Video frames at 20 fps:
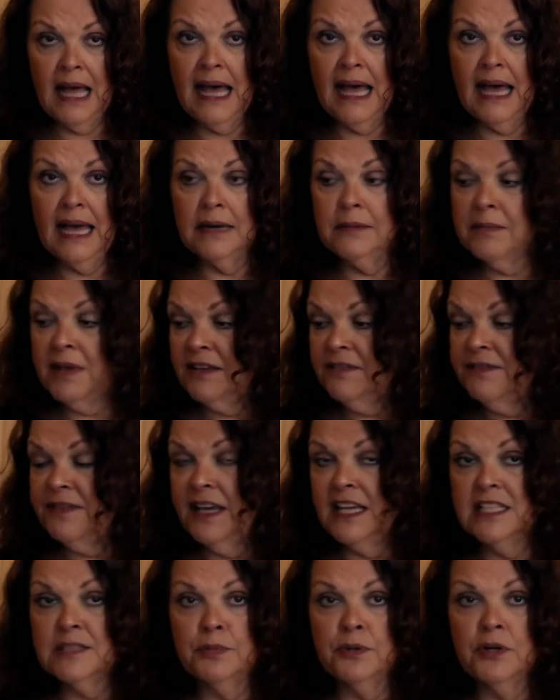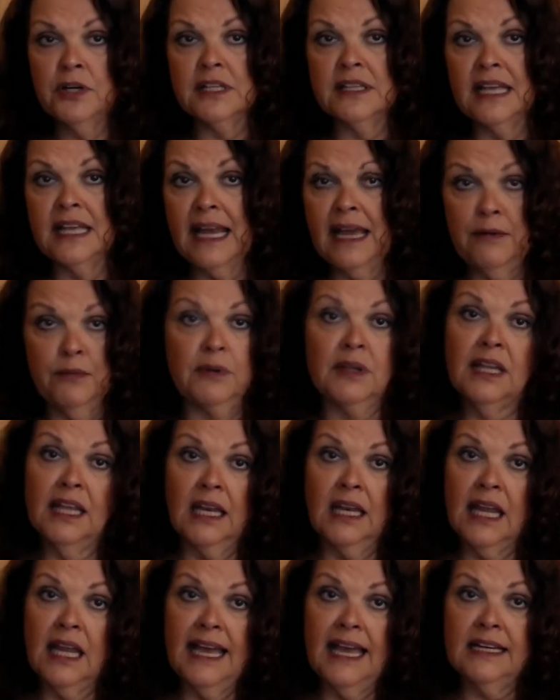on my Facebook that I really
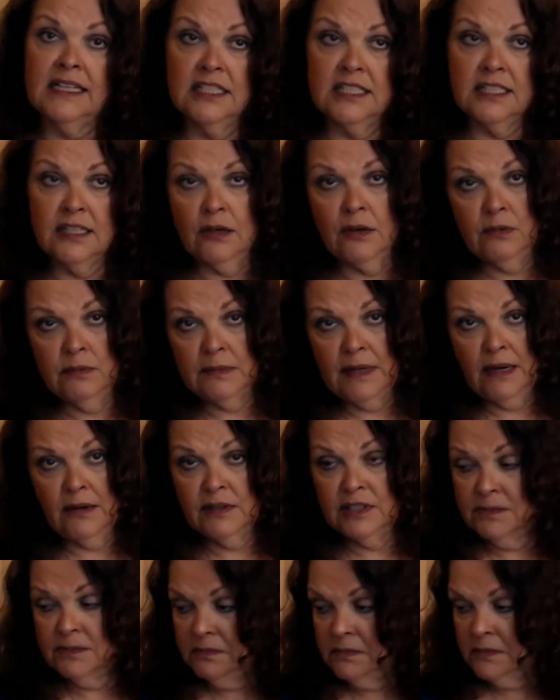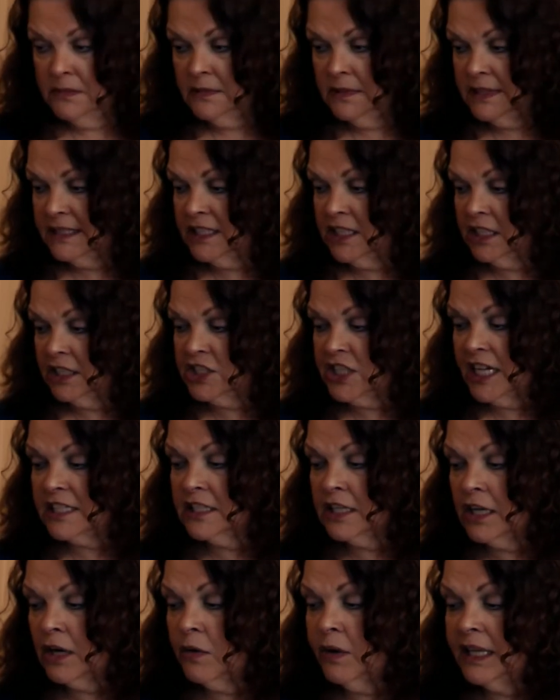liked, so I would
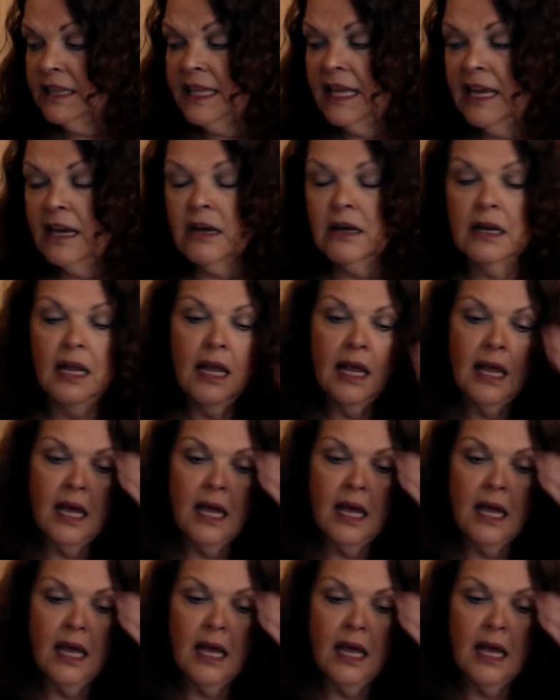suggest going there.